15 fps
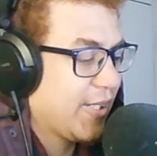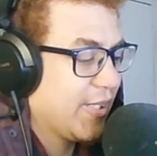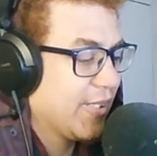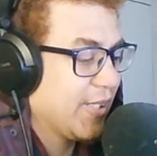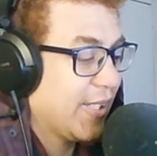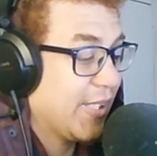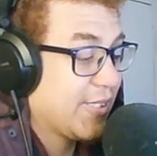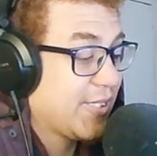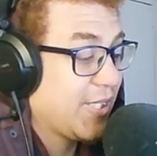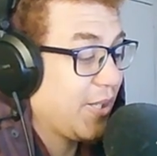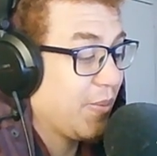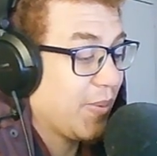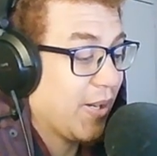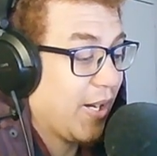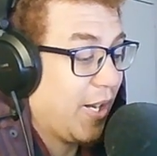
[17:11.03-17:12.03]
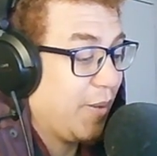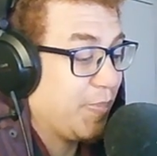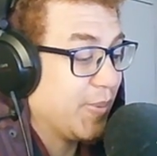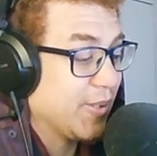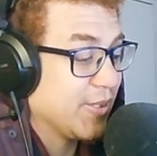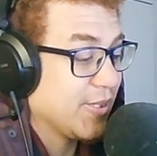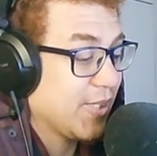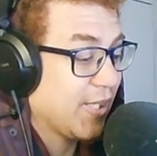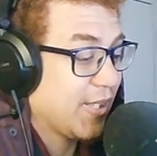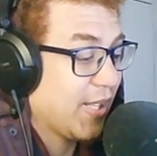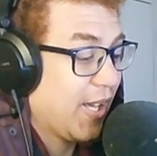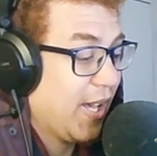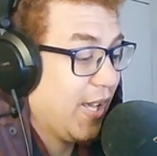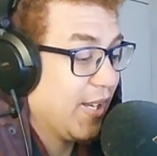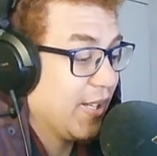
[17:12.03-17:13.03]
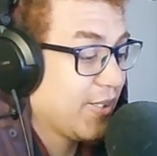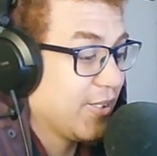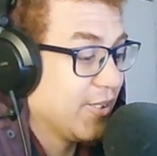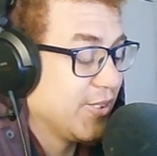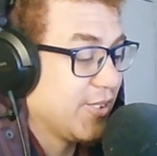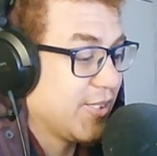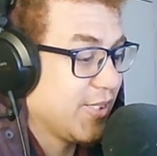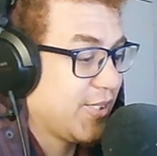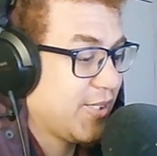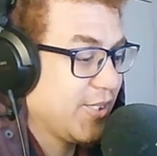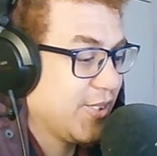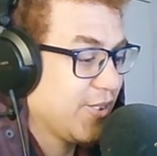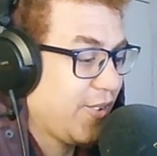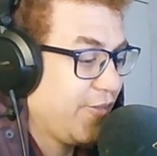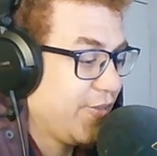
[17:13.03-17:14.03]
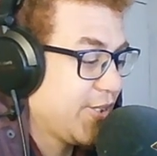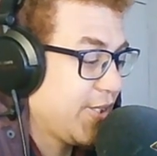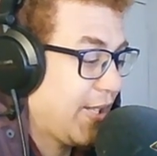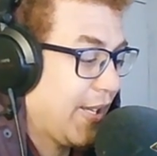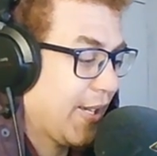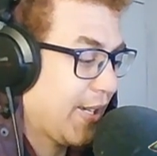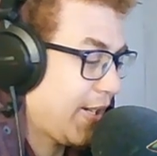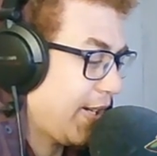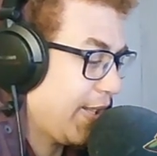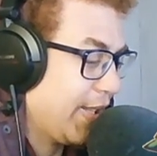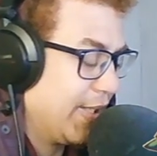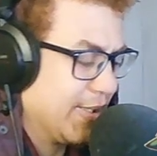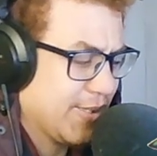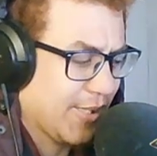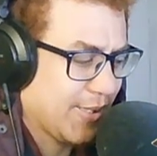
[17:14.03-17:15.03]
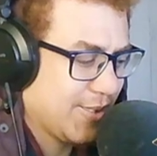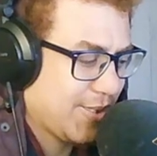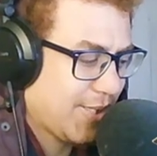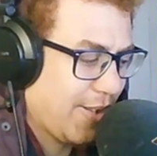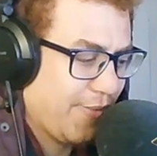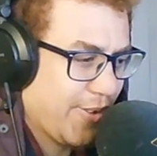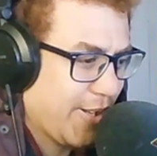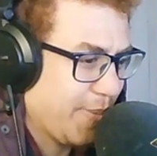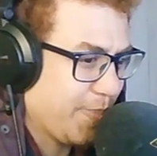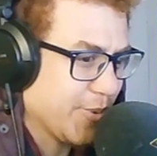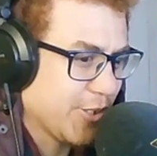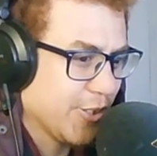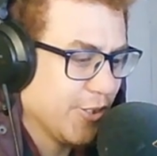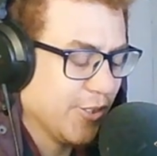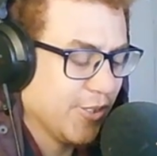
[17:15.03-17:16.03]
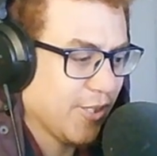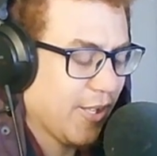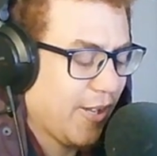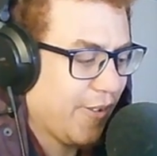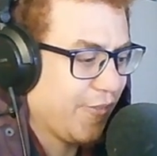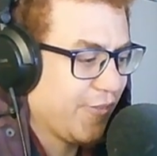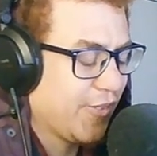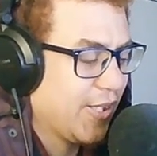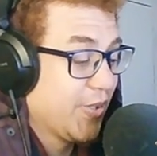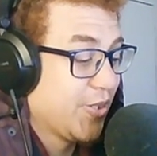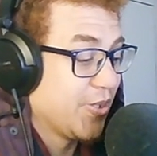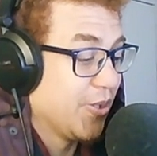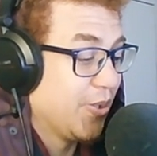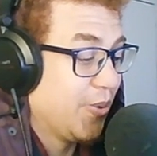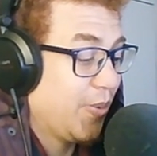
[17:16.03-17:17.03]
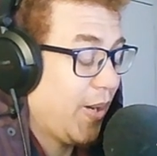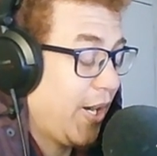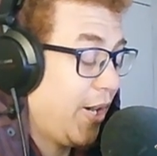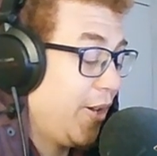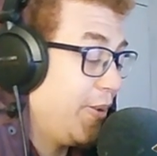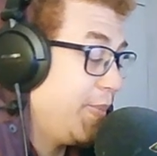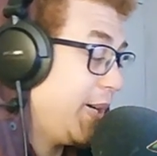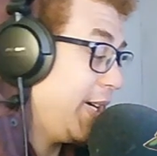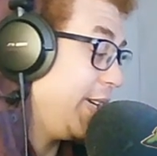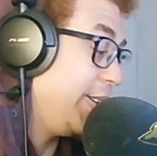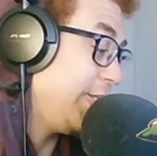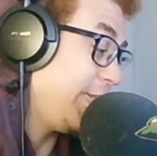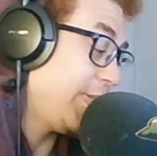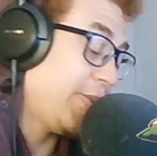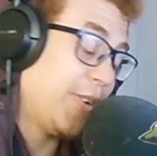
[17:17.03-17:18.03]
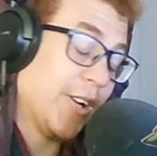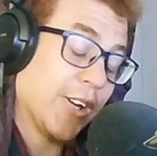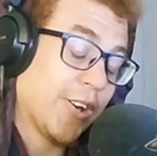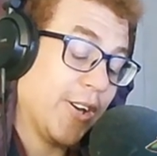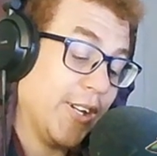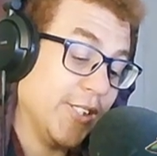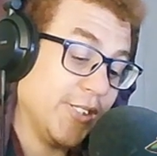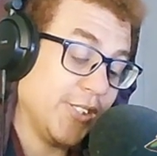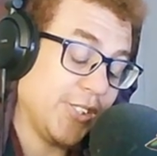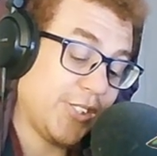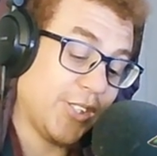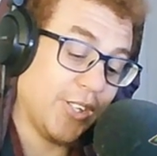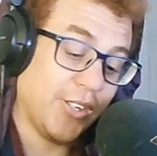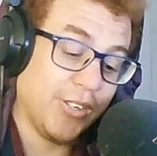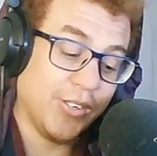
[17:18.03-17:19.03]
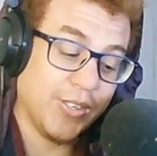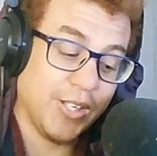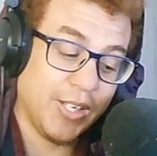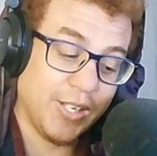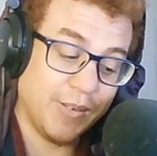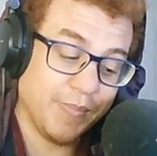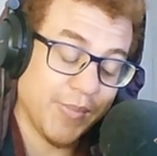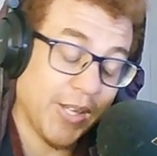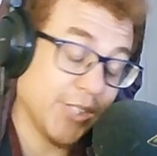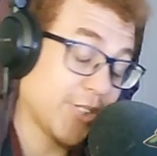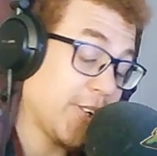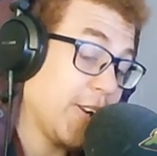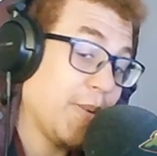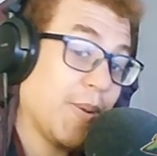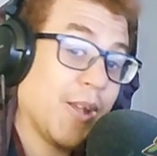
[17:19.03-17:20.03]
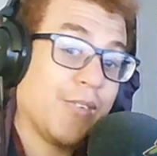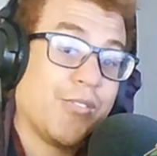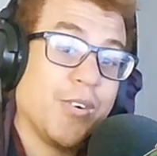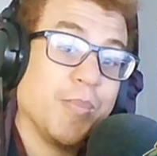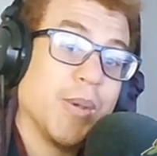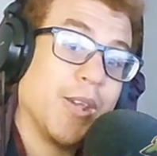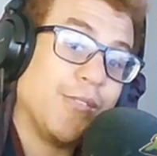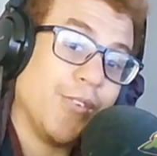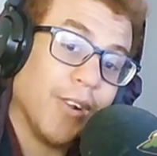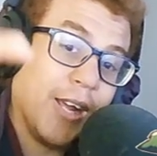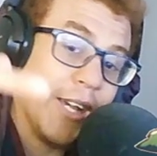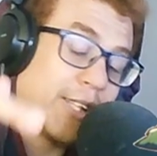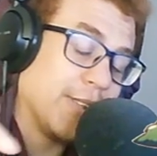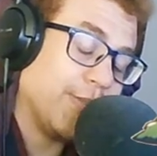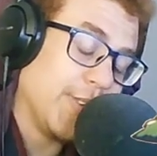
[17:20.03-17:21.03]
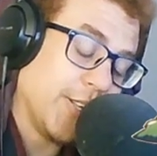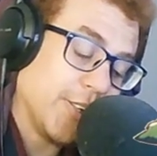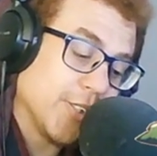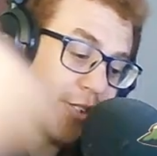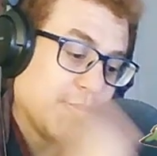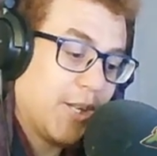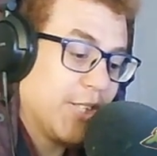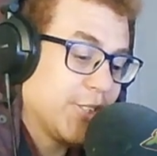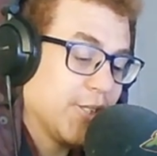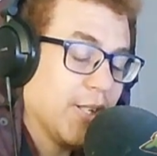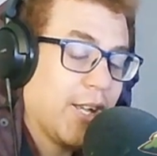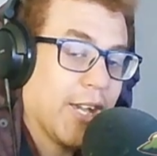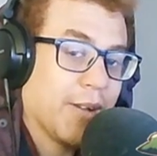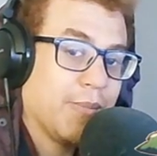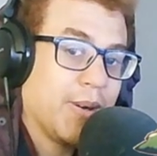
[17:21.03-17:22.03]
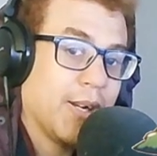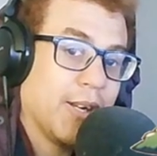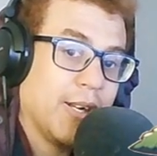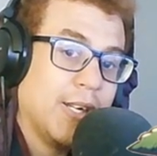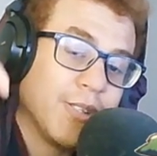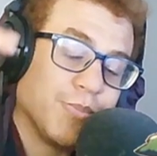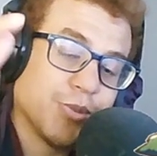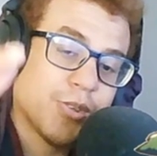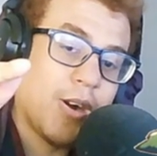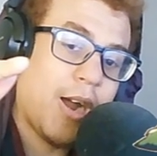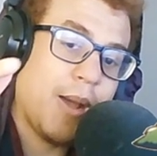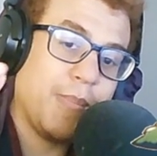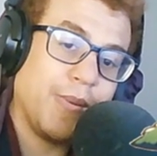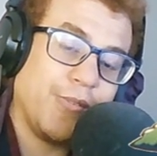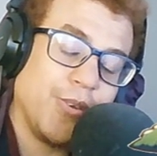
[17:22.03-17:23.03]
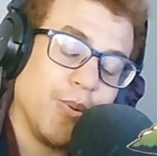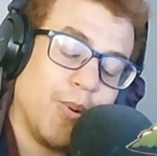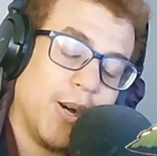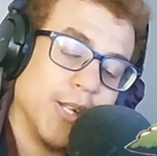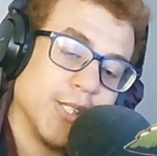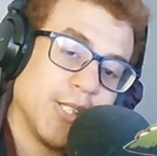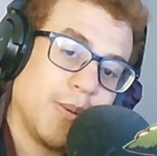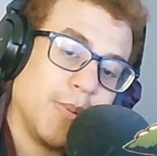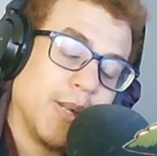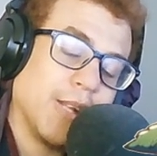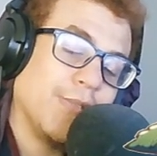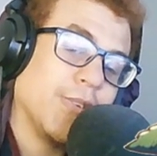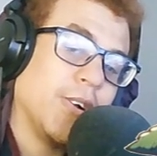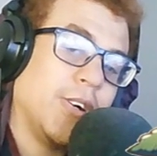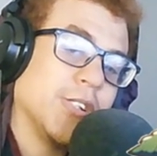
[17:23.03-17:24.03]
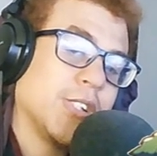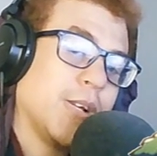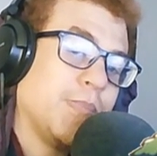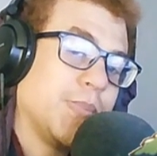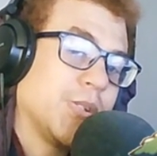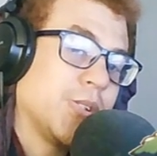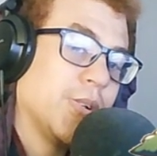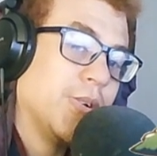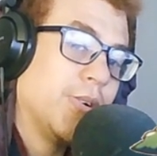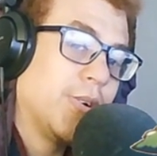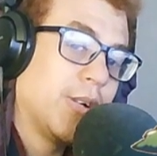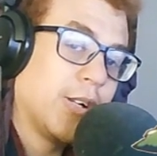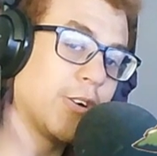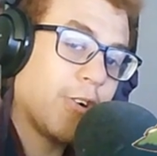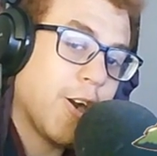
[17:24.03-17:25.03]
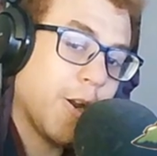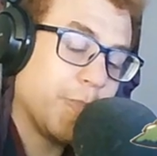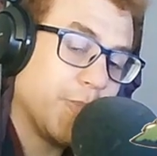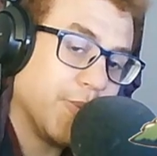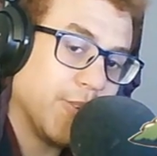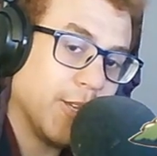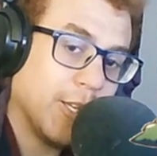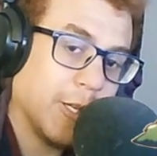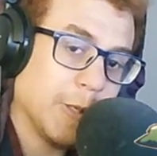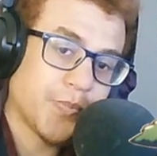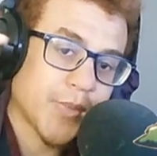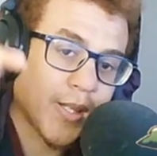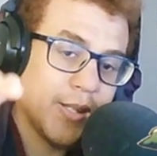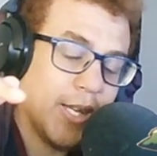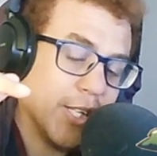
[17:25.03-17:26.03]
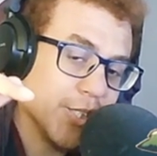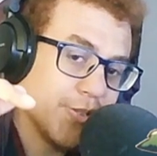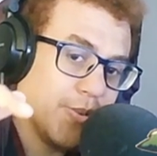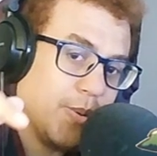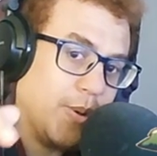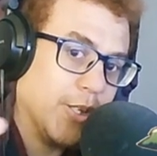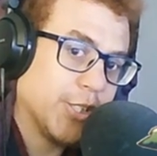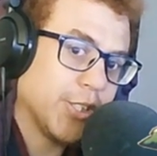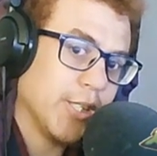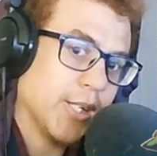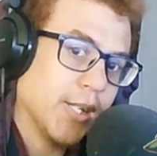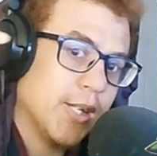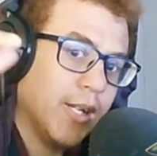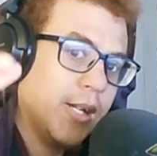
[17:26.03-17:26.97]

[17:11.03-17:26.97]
let's see what happens at the end, because this is obviously like, I think it's like 7 episodes left. So wow, man, what a crazy show. That's going to be it for me. If you liked the video, smash the like button, subscribe if you want. I'm the last episode right up over here. Thanks for watching.